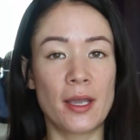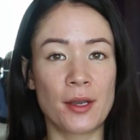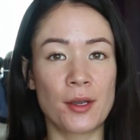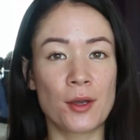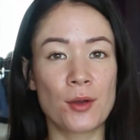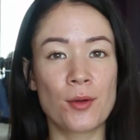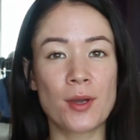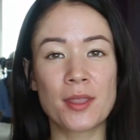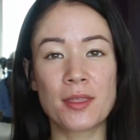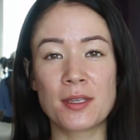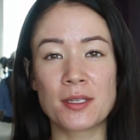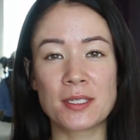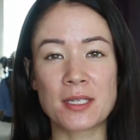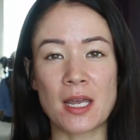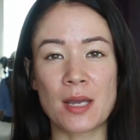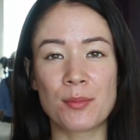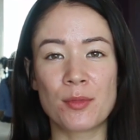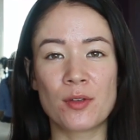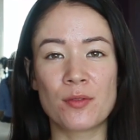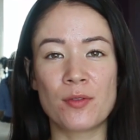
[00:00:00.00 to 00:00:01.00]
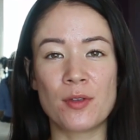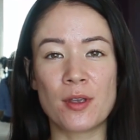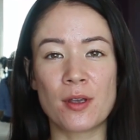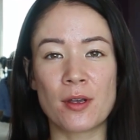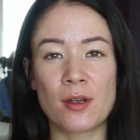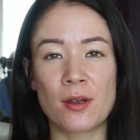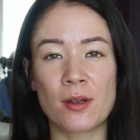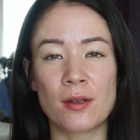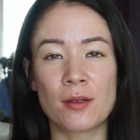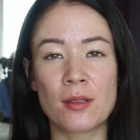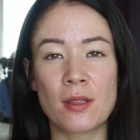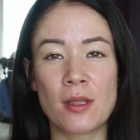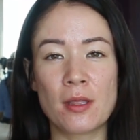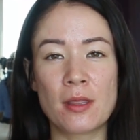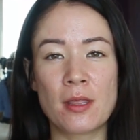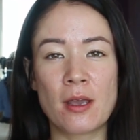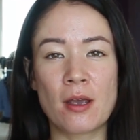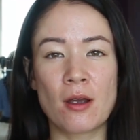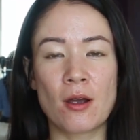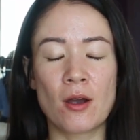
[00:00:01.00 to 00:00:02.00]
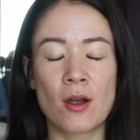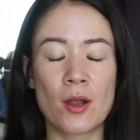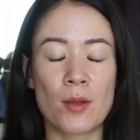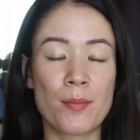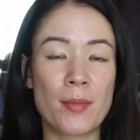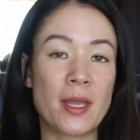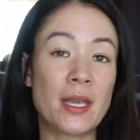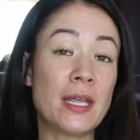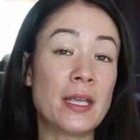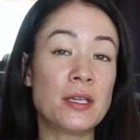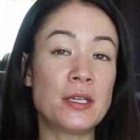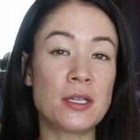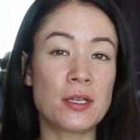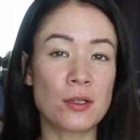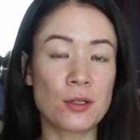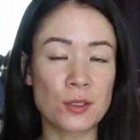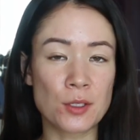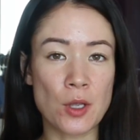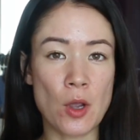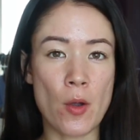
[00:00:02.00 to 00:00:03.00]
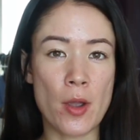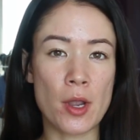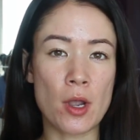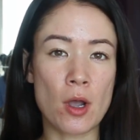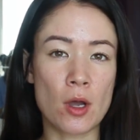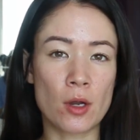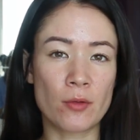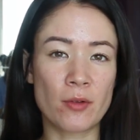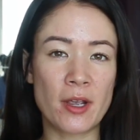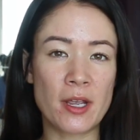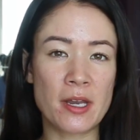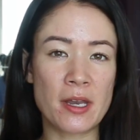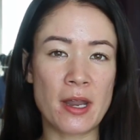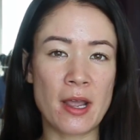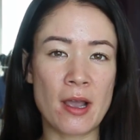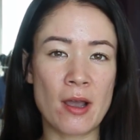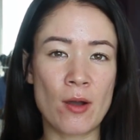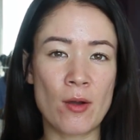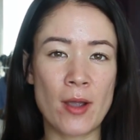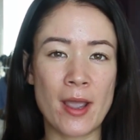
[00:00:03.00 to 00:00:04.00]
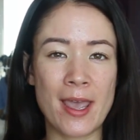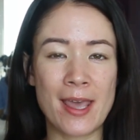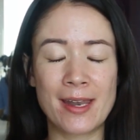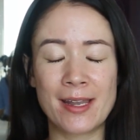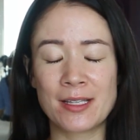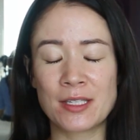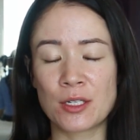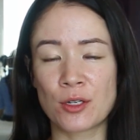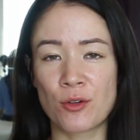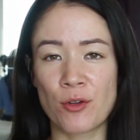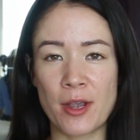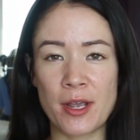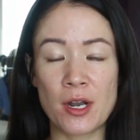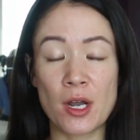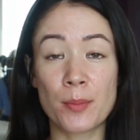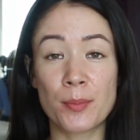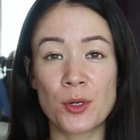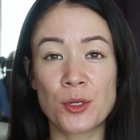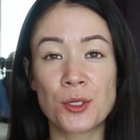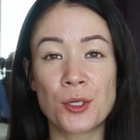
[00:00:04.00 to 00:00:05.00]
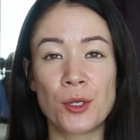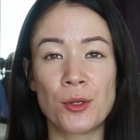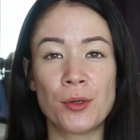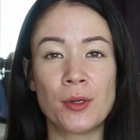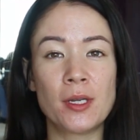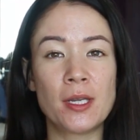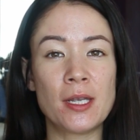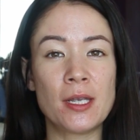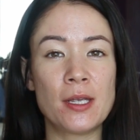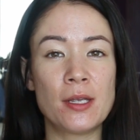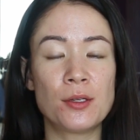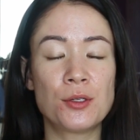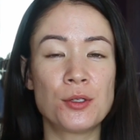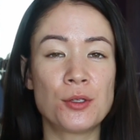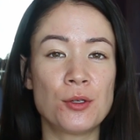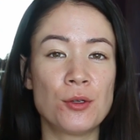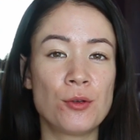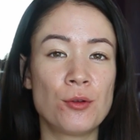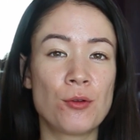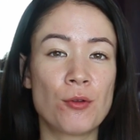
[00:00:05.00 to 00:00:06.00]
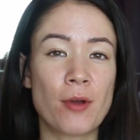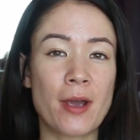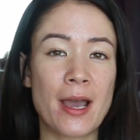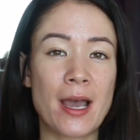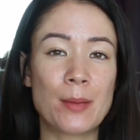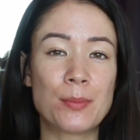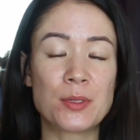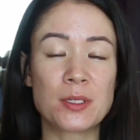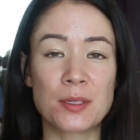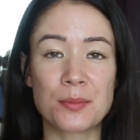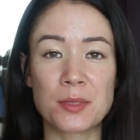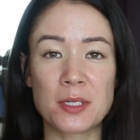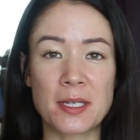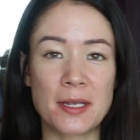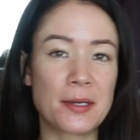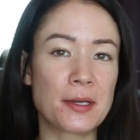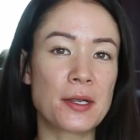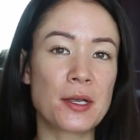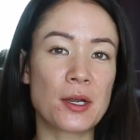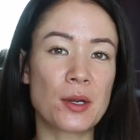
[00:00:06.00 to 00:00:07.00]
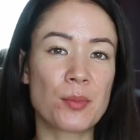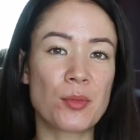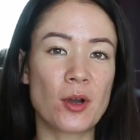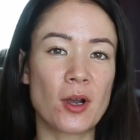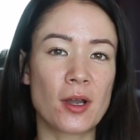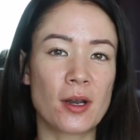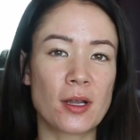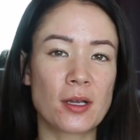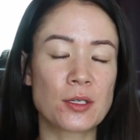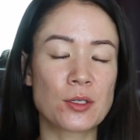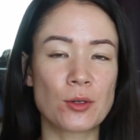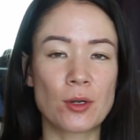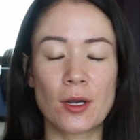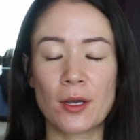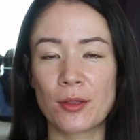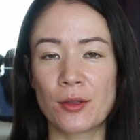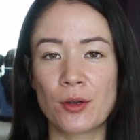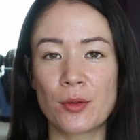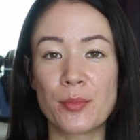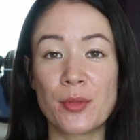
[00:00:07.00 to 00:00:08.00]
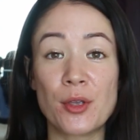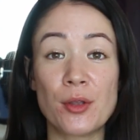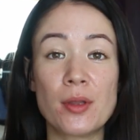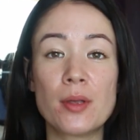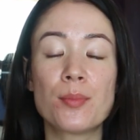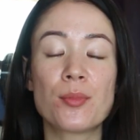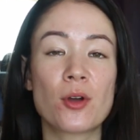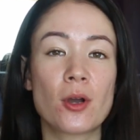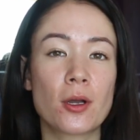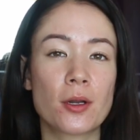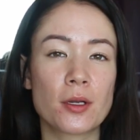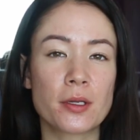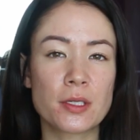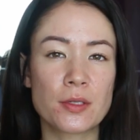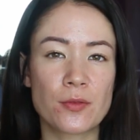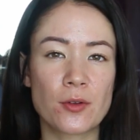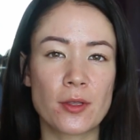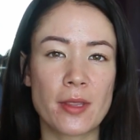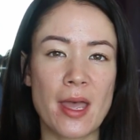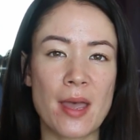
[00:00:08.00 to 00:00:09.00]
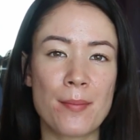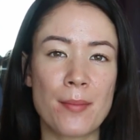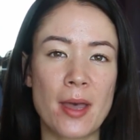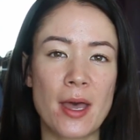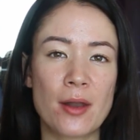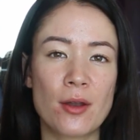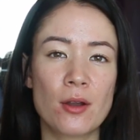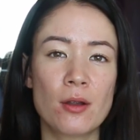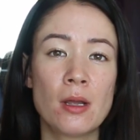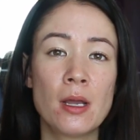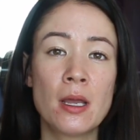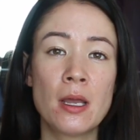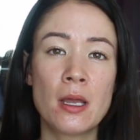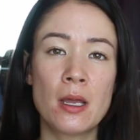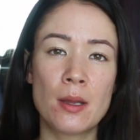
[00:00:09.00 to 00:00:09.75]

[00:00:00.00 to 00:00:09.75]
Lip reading: know at this time of year, there are many deals going on right now, and it's a great opportunity to grab some skincare products or other beauty products for that matter.